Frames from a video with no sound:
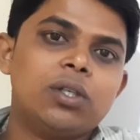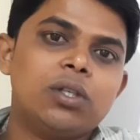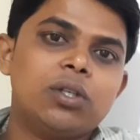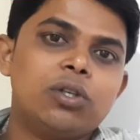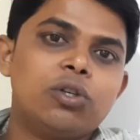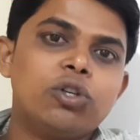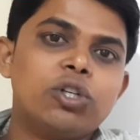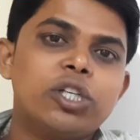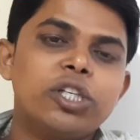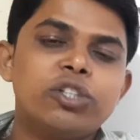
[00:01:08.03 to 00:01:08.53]

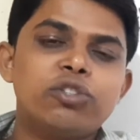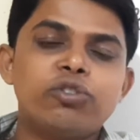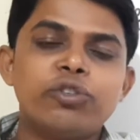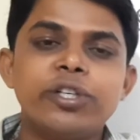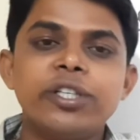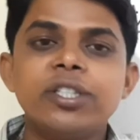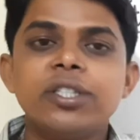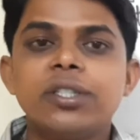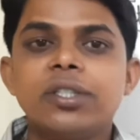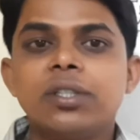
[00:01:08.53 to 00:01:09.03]
Okay
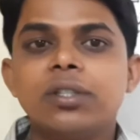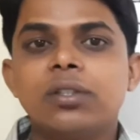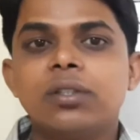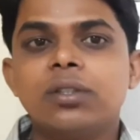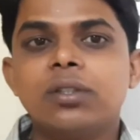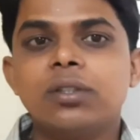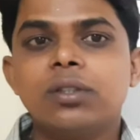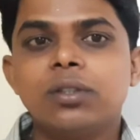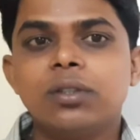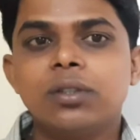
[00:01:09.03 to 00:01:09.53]
students,
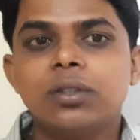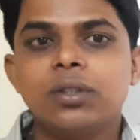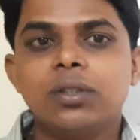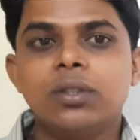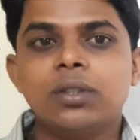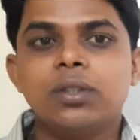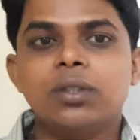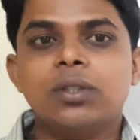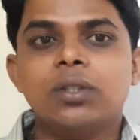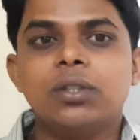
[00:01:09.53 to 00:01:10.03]

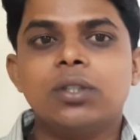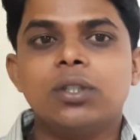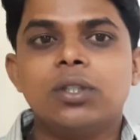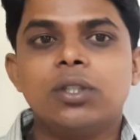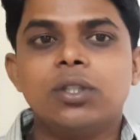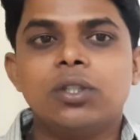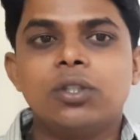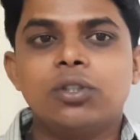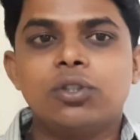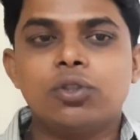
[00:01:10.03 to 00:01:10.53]

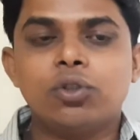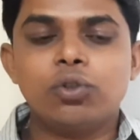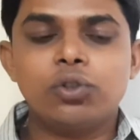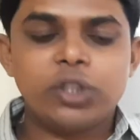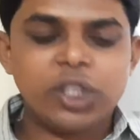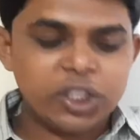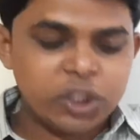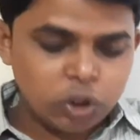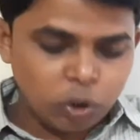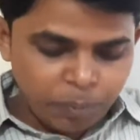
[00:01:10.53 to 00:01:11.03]
so
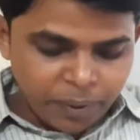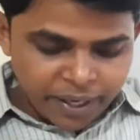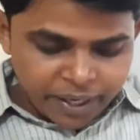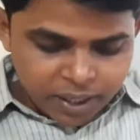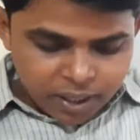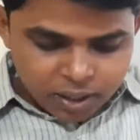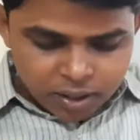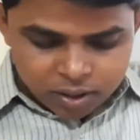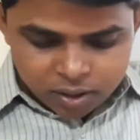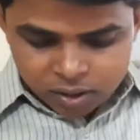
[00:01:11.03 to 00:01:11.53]
just
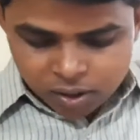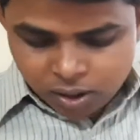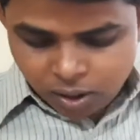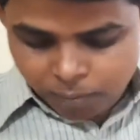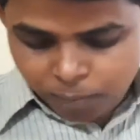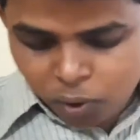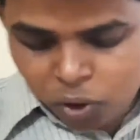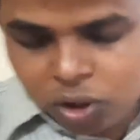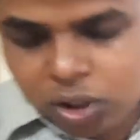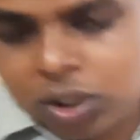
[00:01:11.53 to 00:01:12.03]
open the
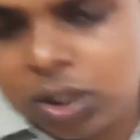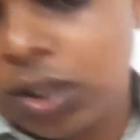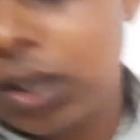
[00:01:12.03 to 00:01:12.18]
book,